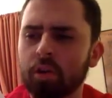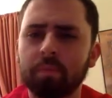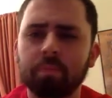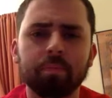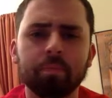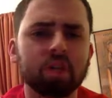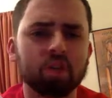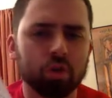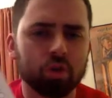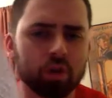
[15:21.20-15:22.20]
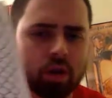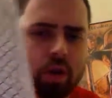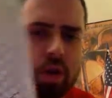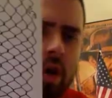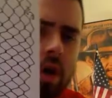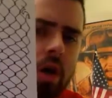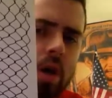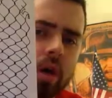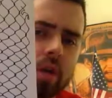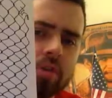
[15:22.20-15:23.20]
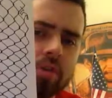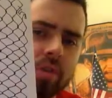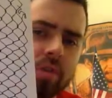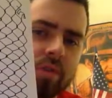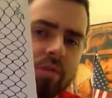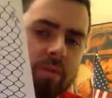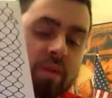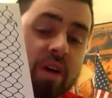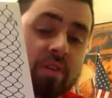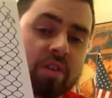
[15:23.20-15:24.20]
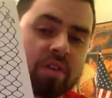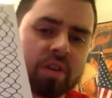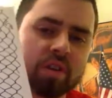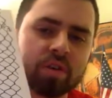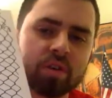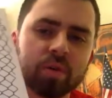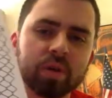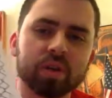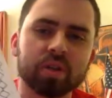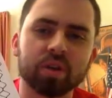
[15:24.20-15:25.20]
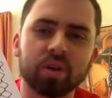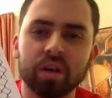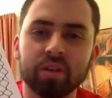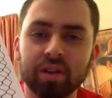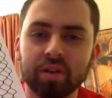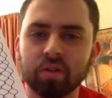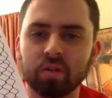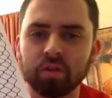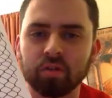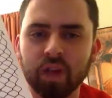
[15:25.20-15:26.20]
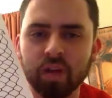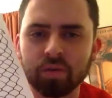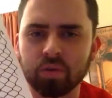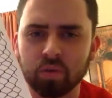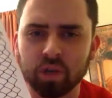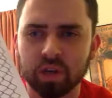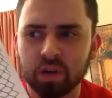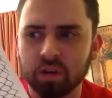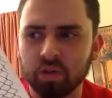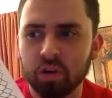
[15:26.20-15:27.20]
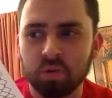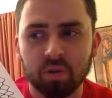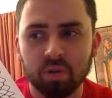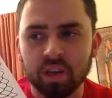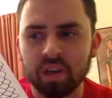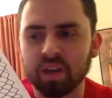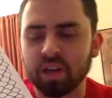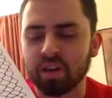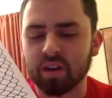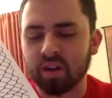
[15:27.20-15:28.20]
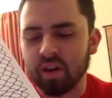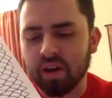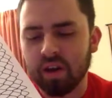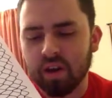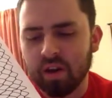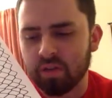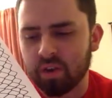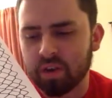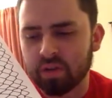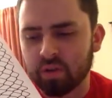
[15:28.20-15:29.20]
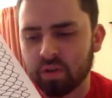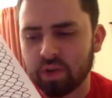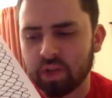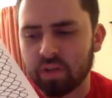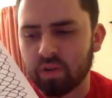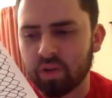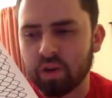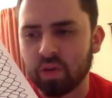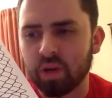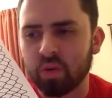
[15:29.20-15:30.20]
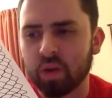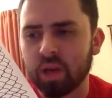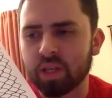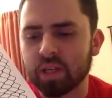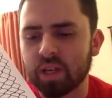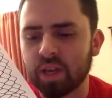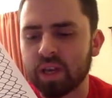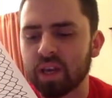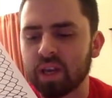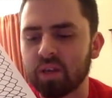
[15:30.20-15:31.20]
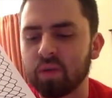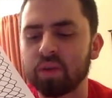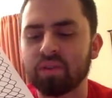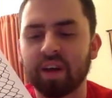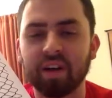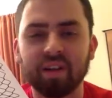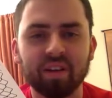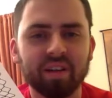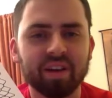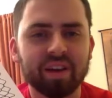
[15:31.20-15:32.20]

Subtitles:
measured delivery from David Diggs, who is on a technical level absolutely incredible. He can vary his flows in these very unique ways. You can tell